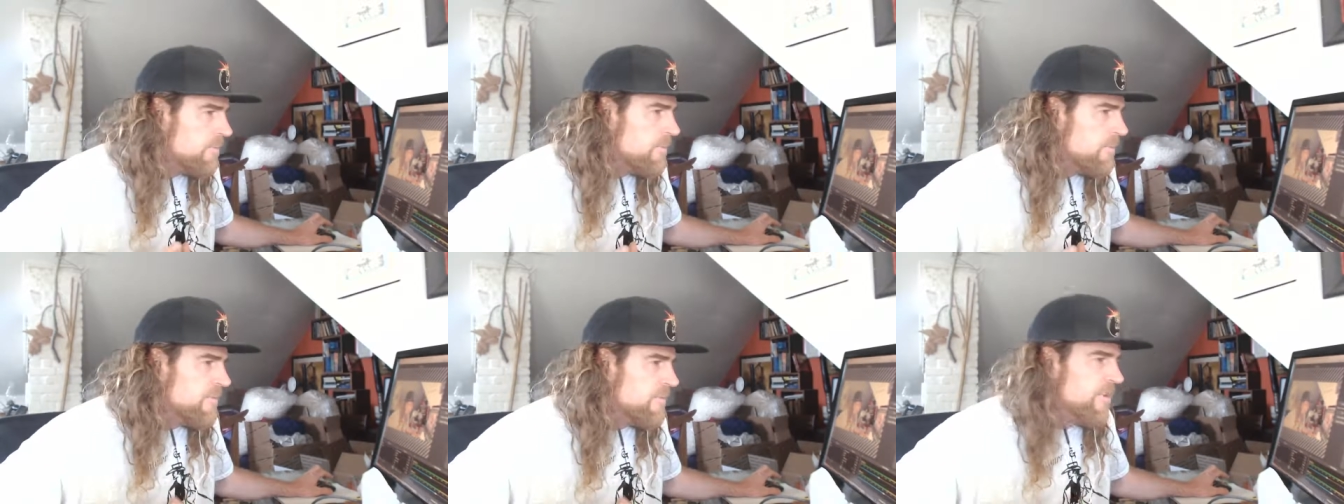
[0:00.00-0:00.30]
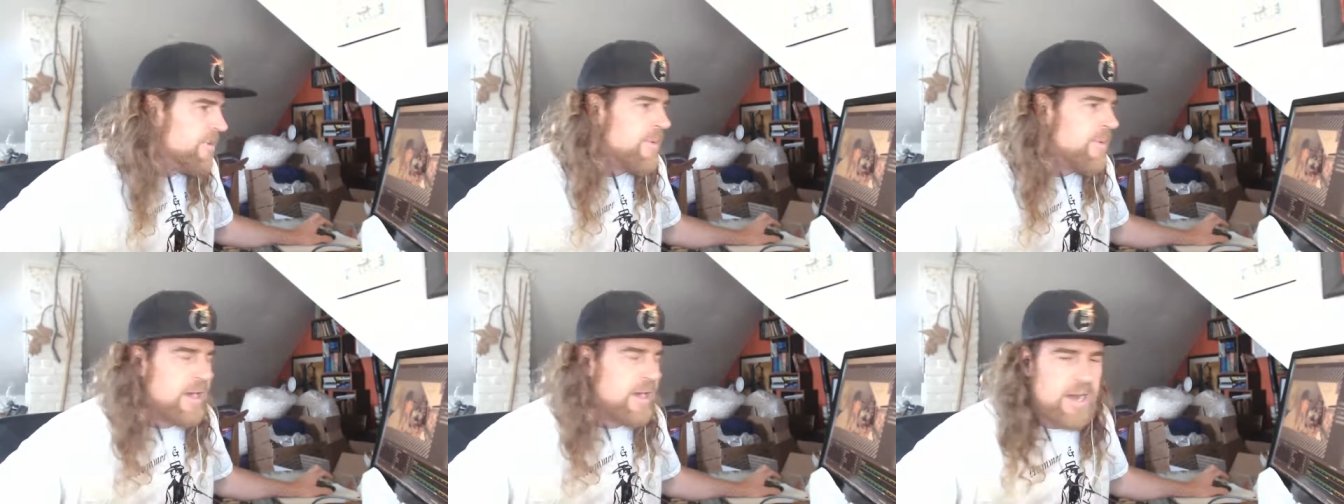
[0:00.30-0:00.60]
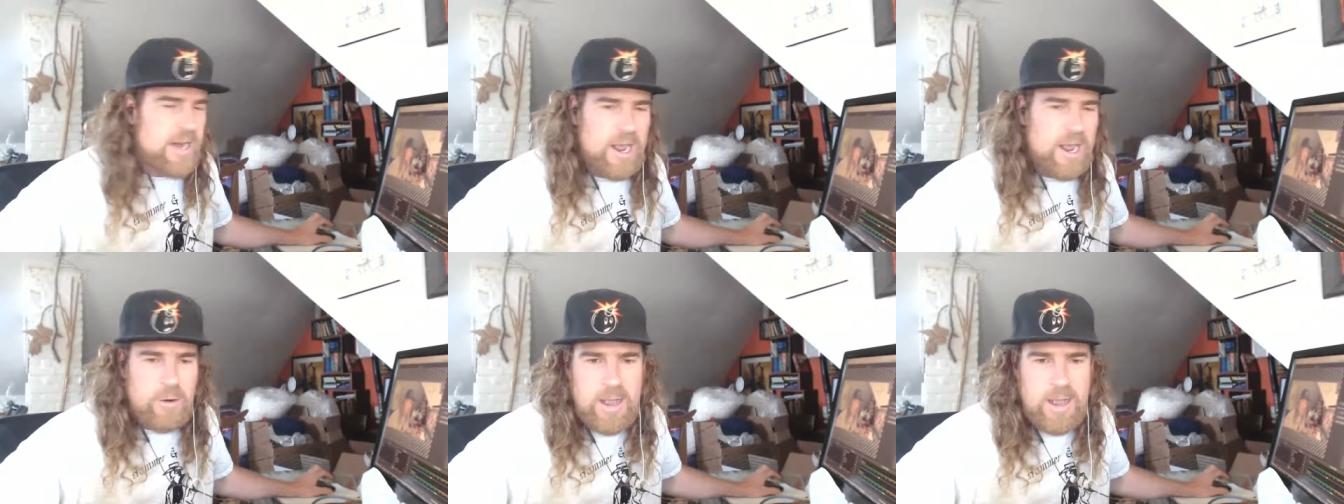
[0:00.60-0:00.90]
for about an
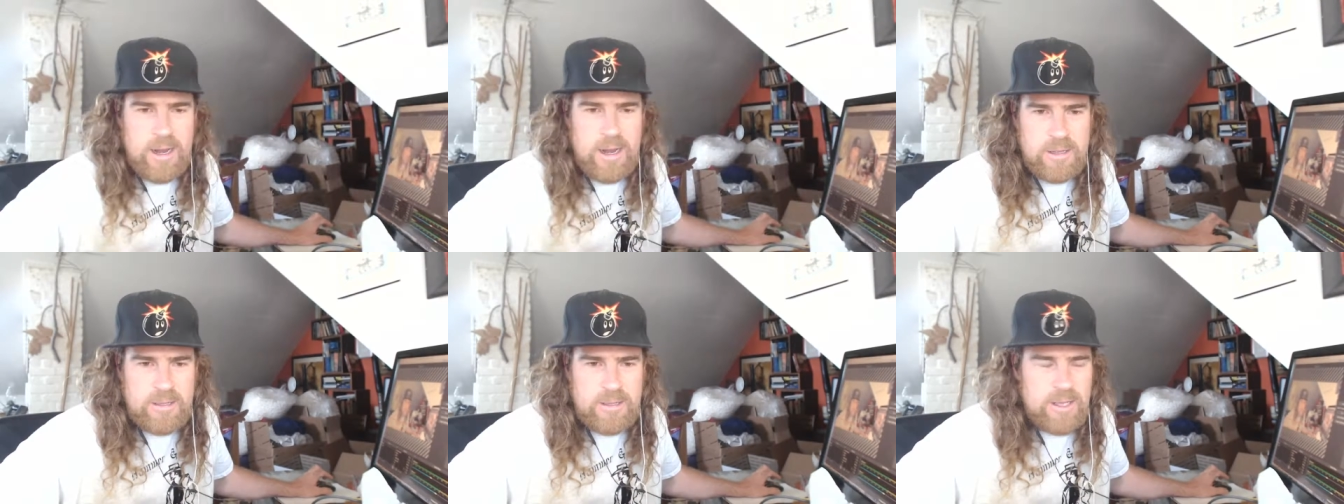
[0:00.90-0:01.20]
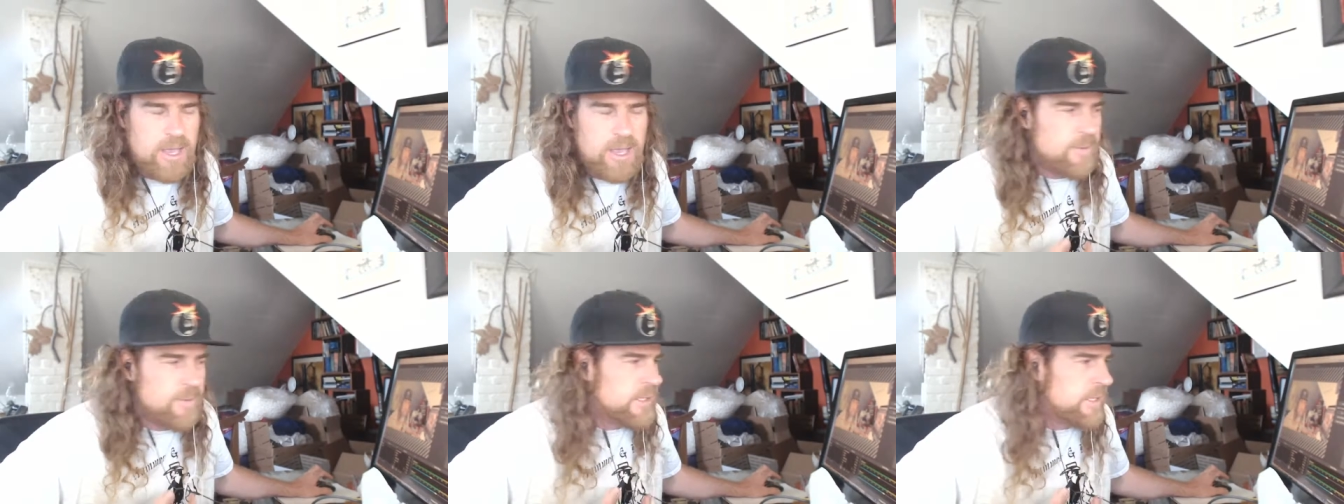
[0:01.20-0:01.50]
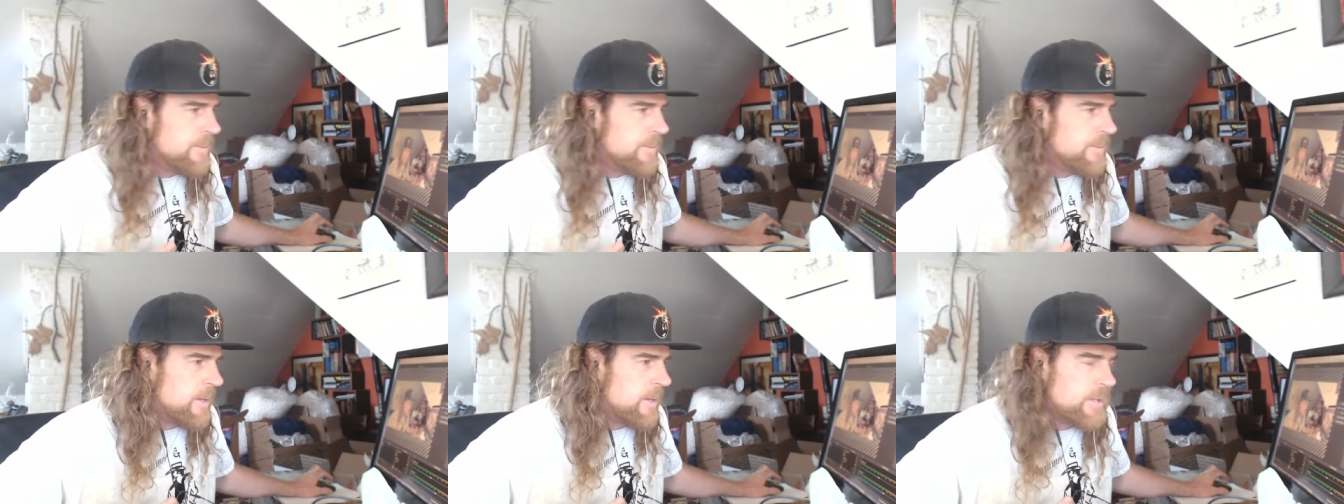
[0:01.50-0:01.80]
hour ahead of time,
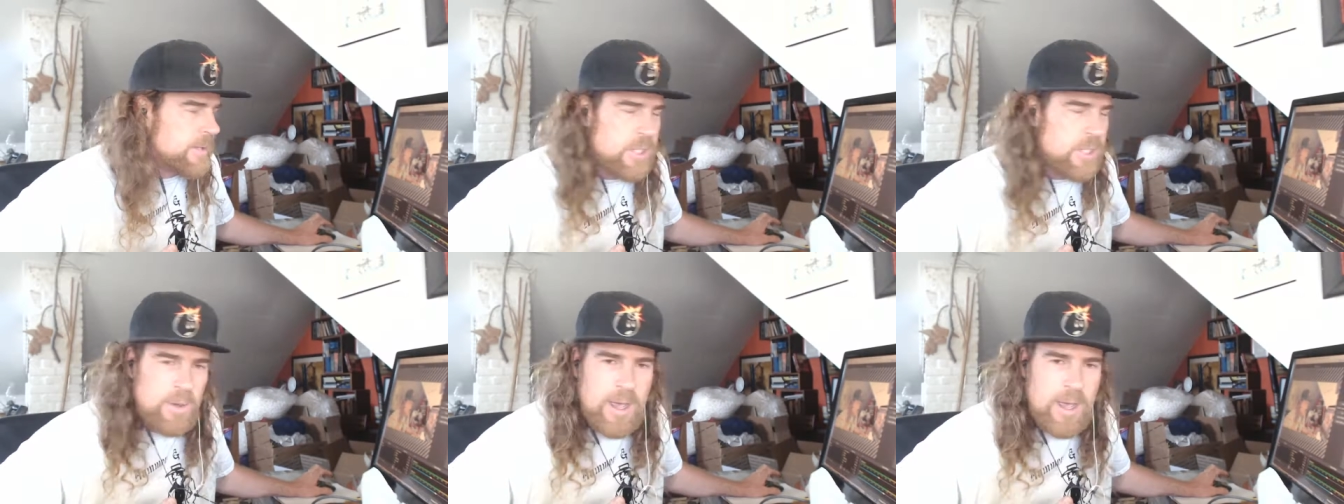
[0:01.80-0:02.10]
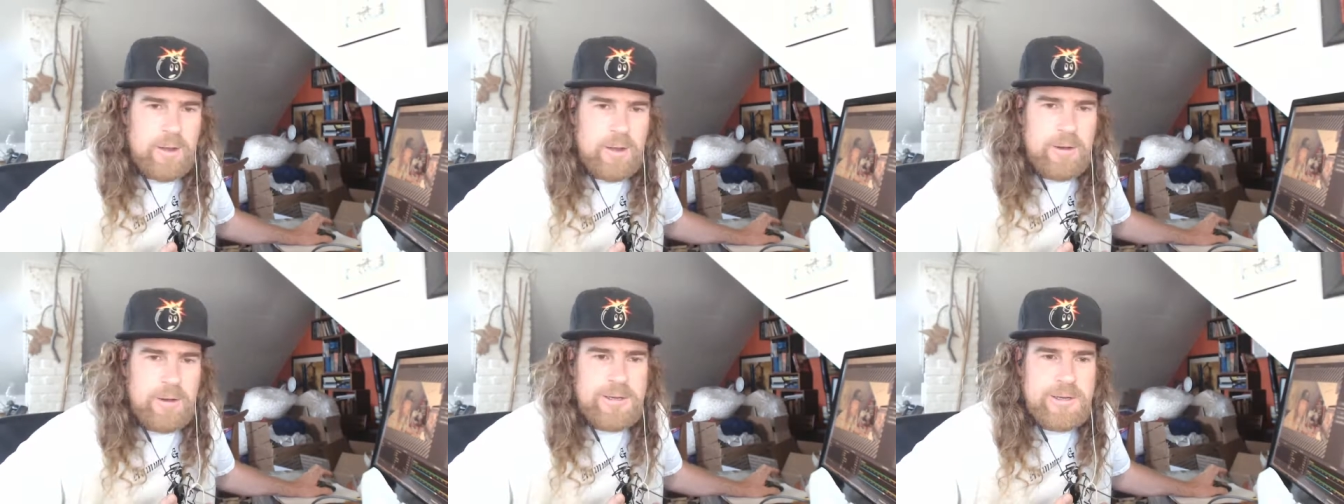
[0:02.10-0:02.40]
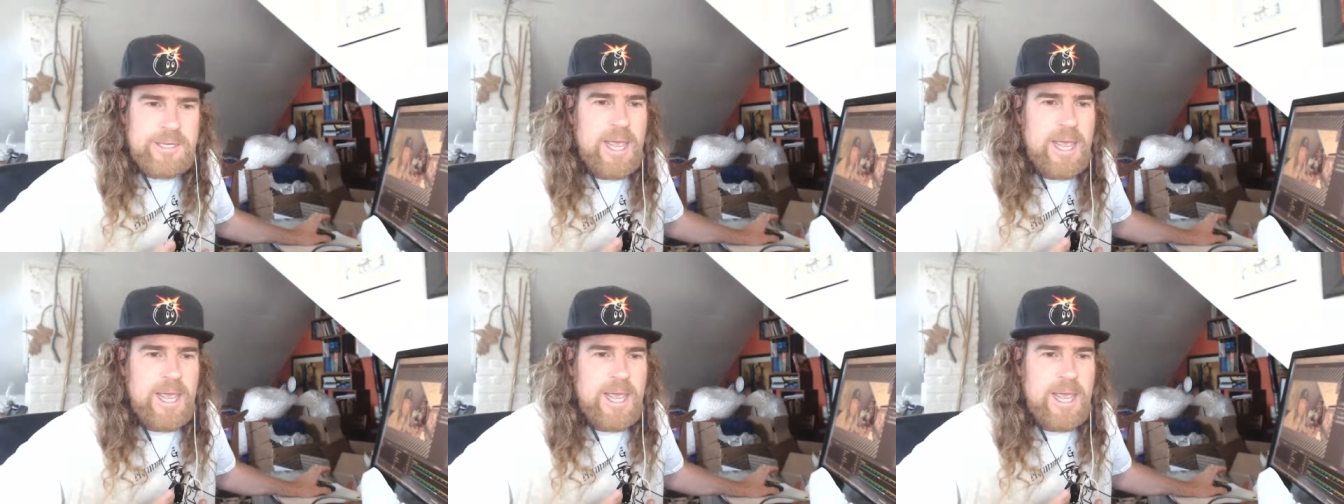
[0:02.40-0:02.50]
sometimes two hours.